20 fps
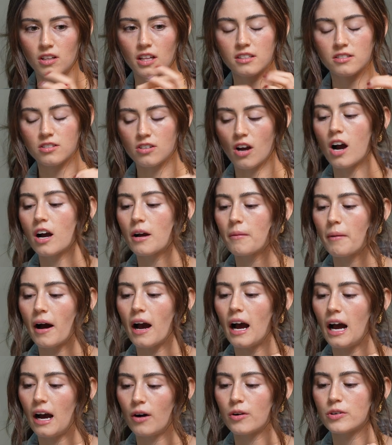let's talk
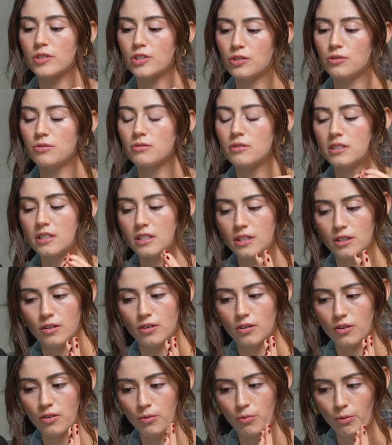about how to
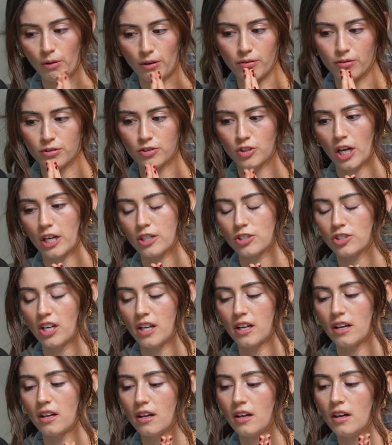deal with
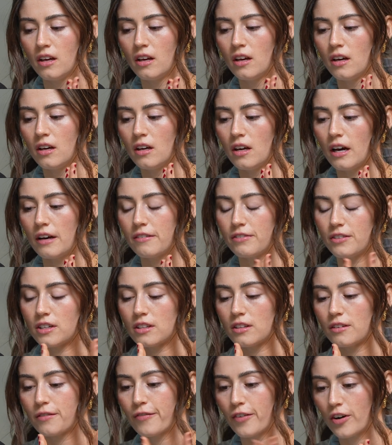rejection. I feel
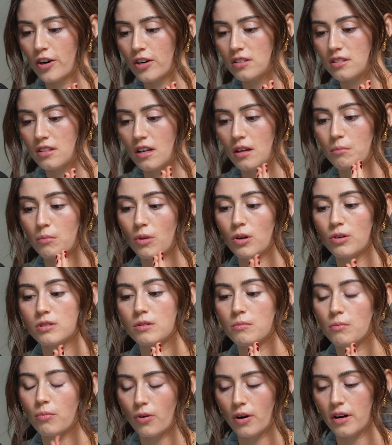like the first and
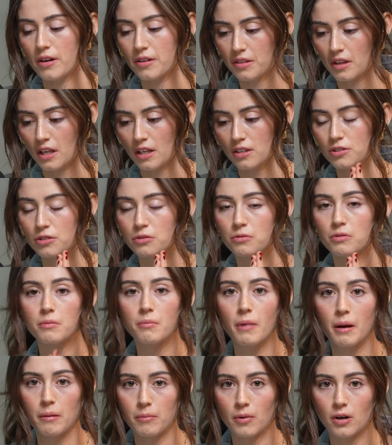most important thing to
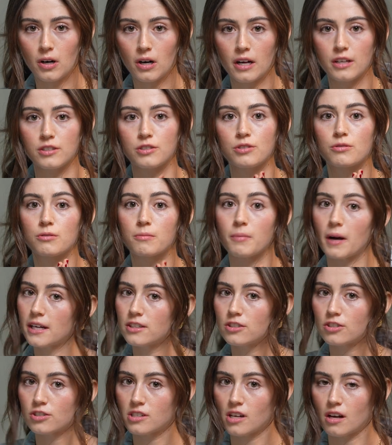remember and to
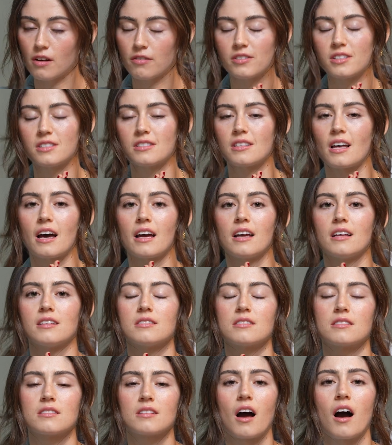remind yourself is that
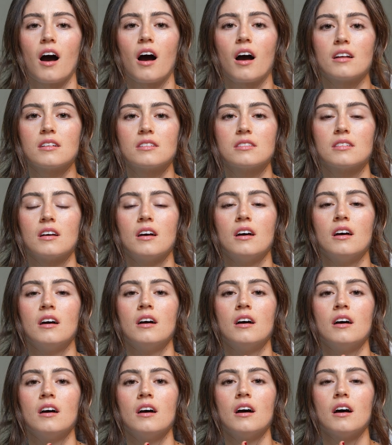it's not
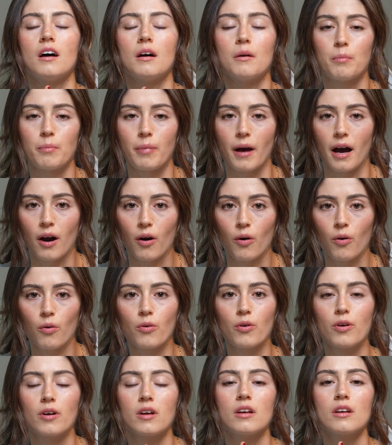about
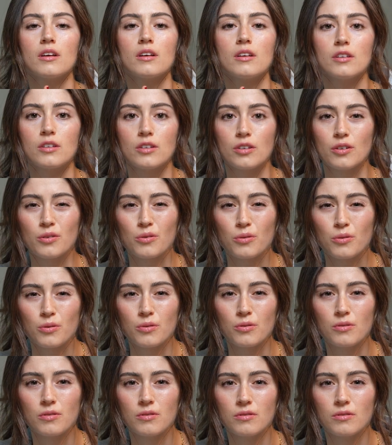you.